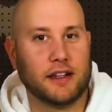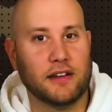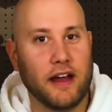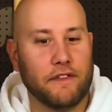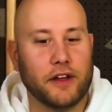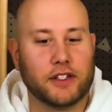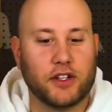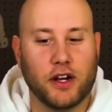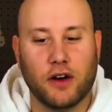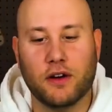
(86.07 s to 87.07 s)
Netflix
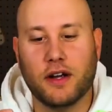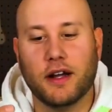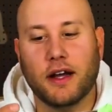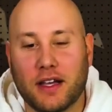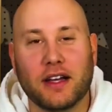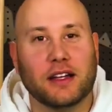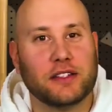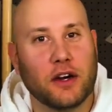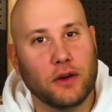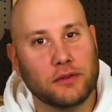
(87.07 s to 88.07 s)
show.
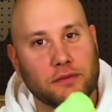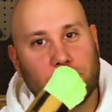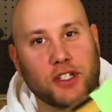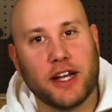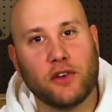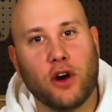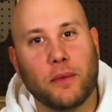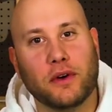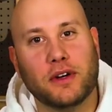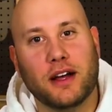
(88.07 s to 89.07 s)
So just like
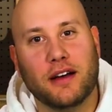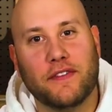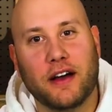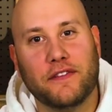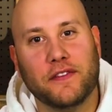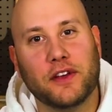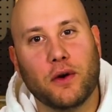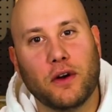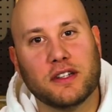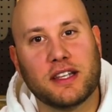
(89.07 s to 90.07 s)
normal 550
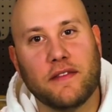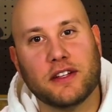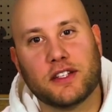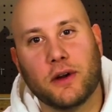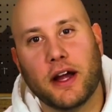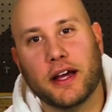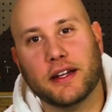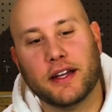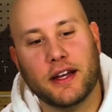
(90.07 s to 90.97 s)
cord, 7-strand.